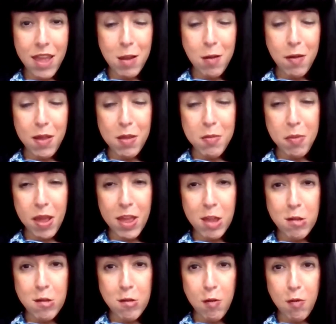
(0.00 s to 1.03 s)
Now, in my
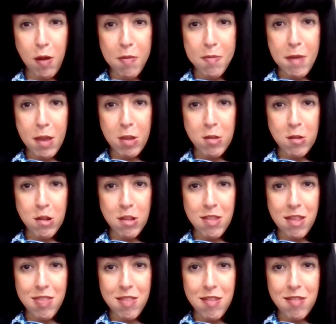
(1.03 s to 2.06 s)
intro, I mentioned
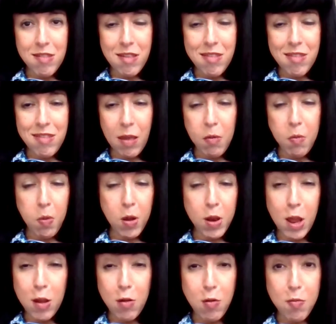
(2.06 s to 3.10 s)
that this is a
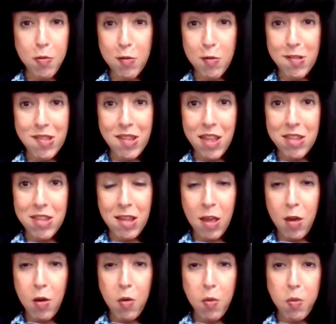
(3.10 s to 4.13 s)
100%
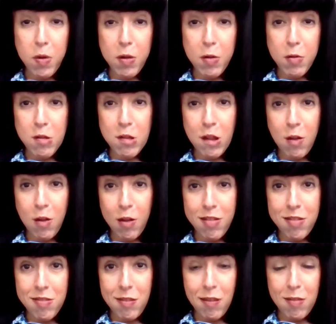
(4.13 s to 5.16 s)
wheelchair
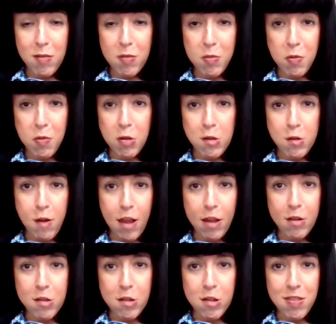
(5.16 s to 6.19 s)
accessible
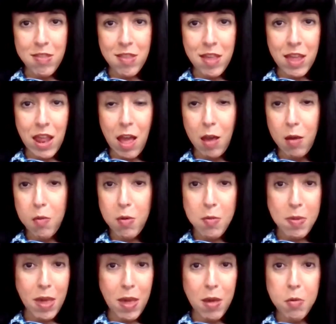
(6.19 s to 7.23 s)
attraction that I would
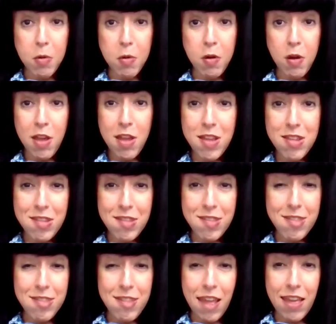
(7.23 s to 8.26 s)
be able to
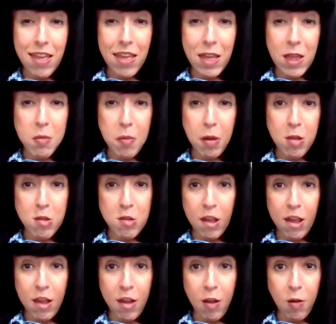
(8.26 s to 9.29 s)
stay in my
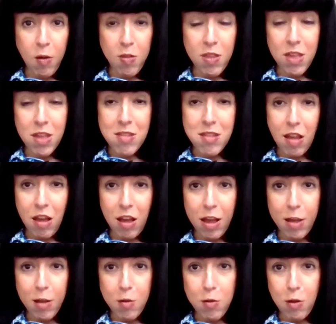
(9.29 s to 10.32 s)
chair the
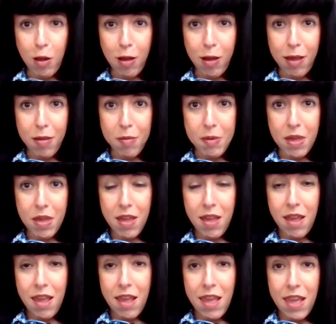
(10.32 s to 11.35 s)
entire time.
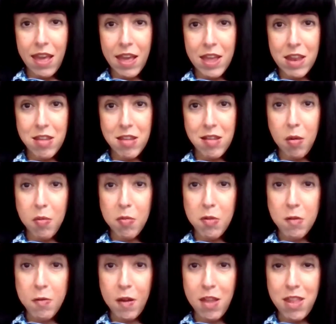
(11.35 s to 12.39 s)
And come
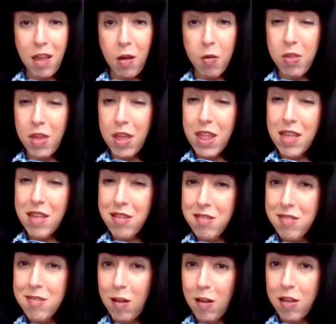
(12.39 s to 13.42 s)
to find out, that
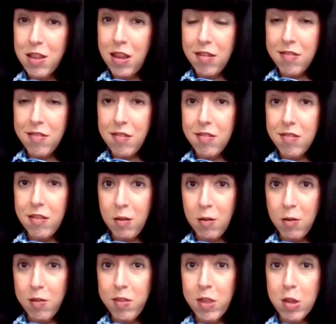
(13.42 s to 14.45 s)
is not
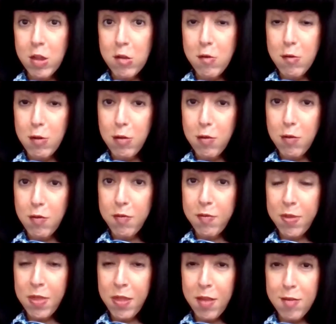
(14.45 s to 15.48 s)
necessarily true.
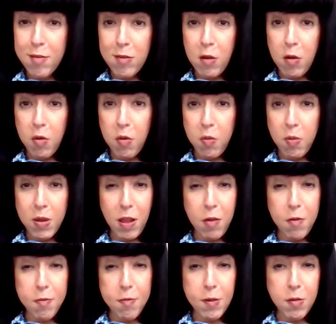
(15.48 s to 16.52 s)
So when
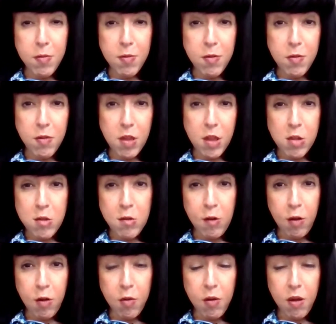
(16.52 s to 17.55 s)
I filmed the
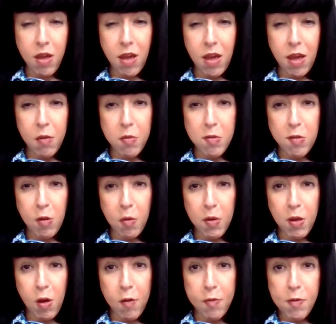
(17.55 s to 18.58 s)
intro, I was
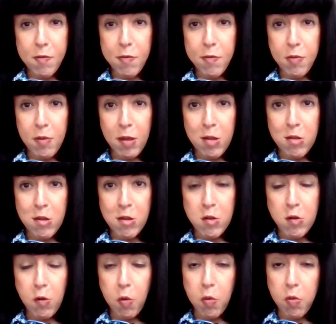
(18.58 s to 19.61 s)
going off information
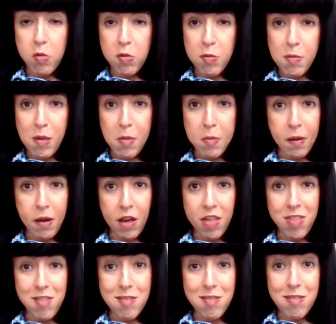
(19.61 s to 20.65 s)
told to me by
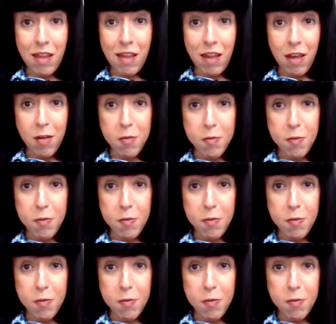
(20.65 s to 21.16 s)
the staff.